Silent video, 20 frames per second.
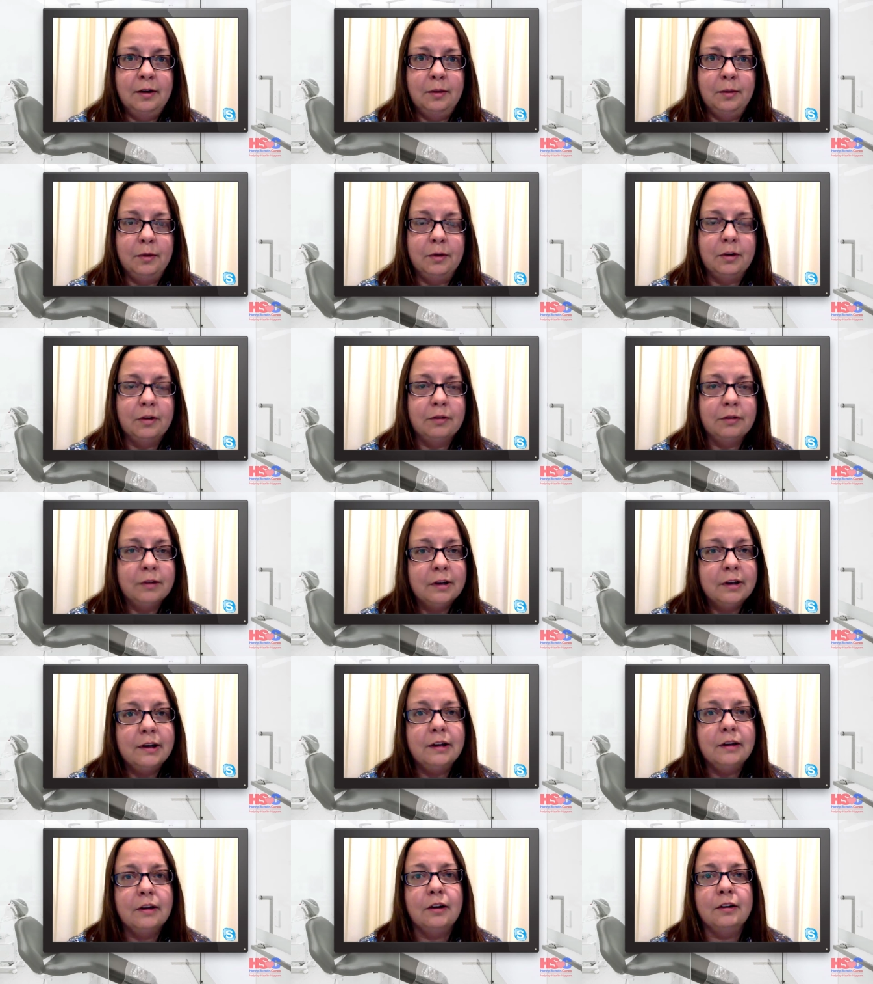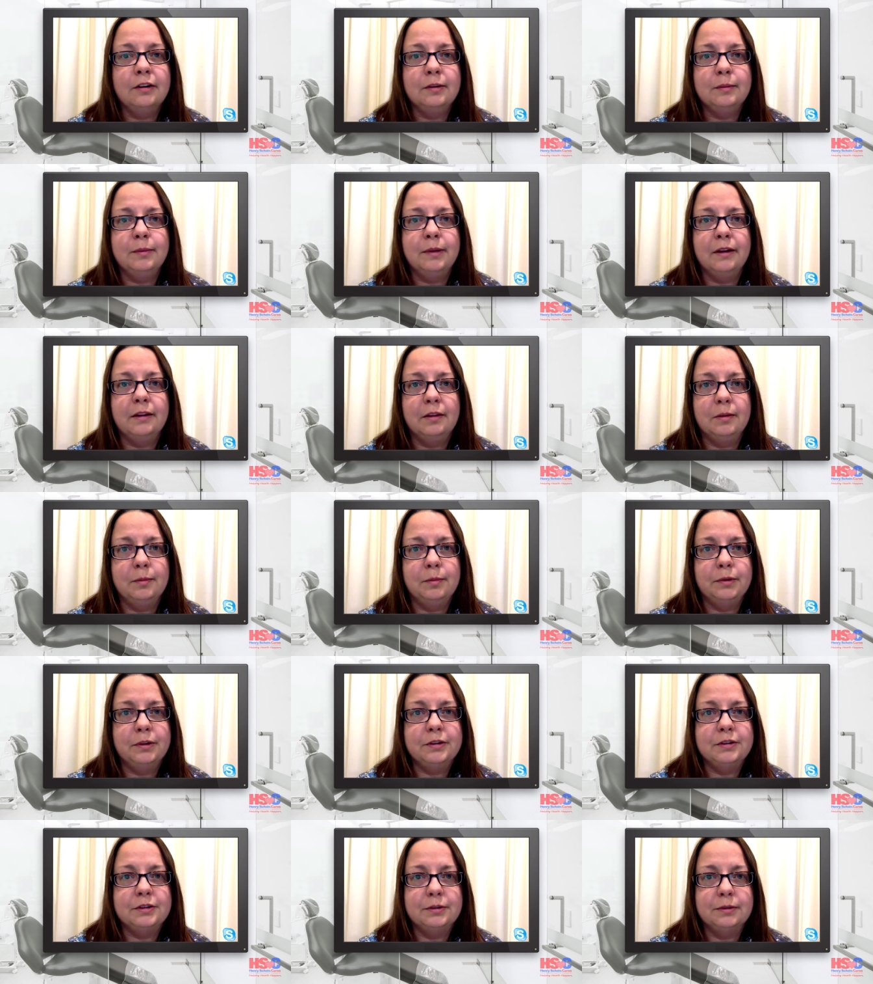What I really liked about the
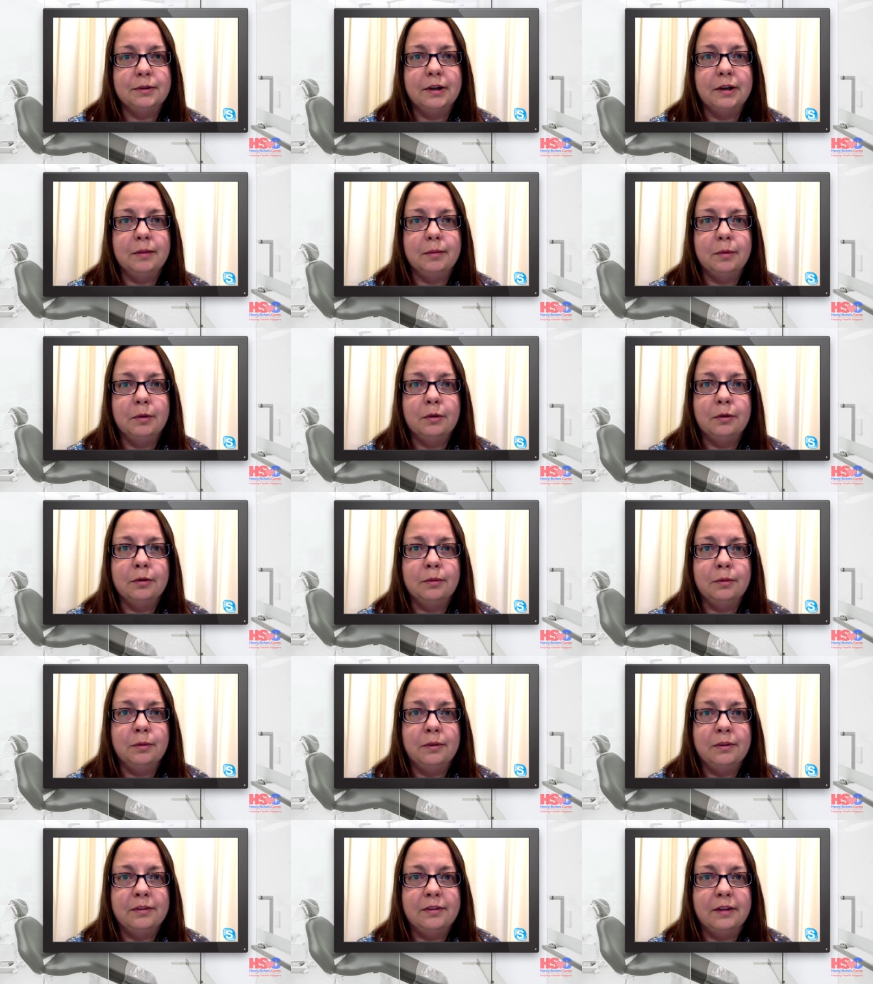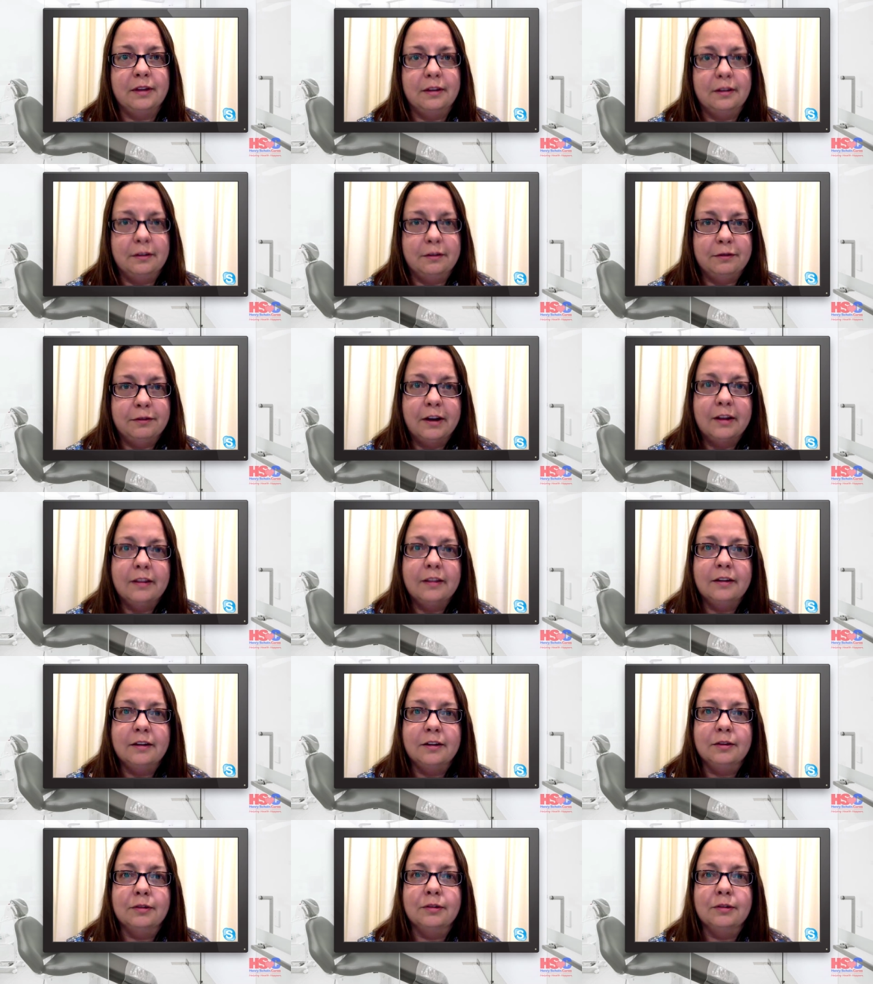Bridge to Aid model was that the fact that